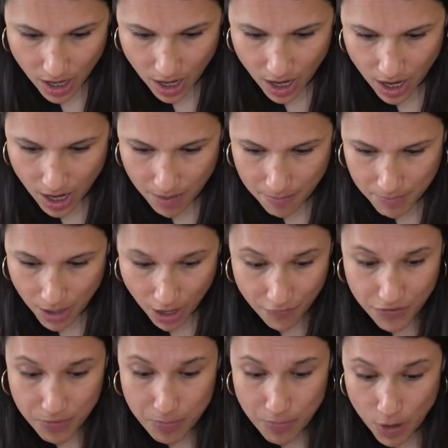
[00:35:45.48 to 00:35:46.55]

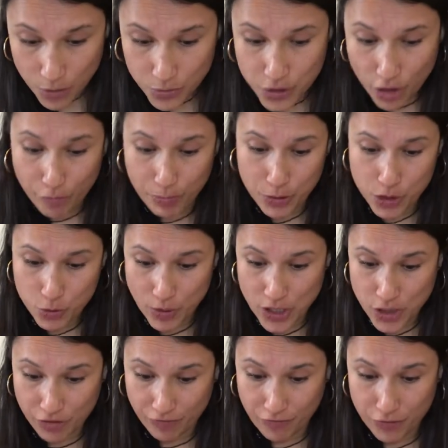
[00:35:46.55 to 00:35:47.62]
Of the modes of
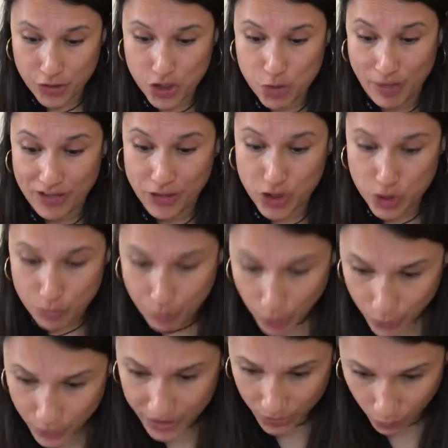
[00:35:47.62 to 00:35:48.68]
persuasion furnished by the
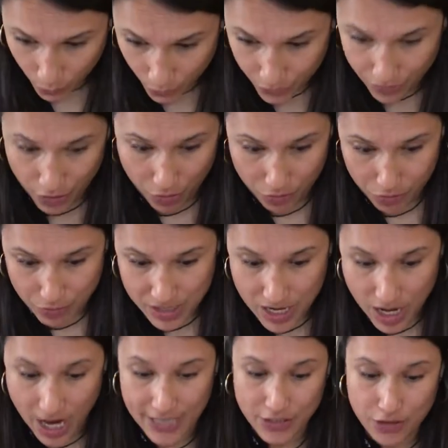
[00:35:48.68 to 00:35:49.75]
spoken word, there are three
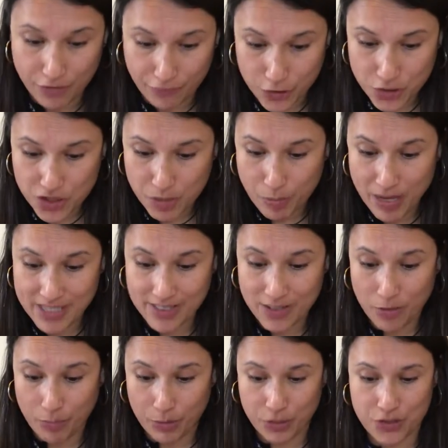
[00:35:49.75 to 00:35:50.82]
kinds. The first depends on
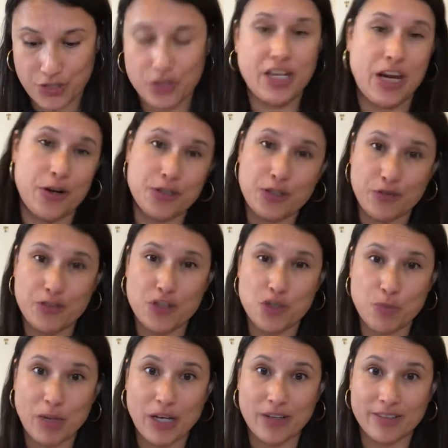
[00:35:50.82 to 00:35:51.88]
the personal character of the
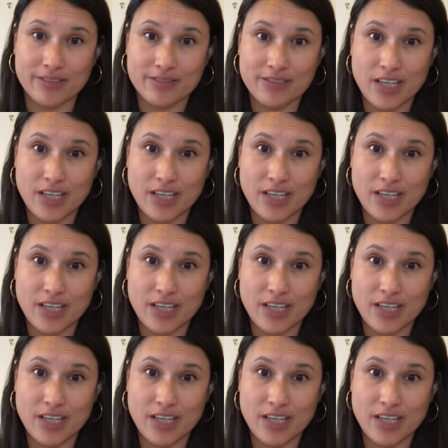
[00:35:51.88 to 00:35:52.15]
speaker.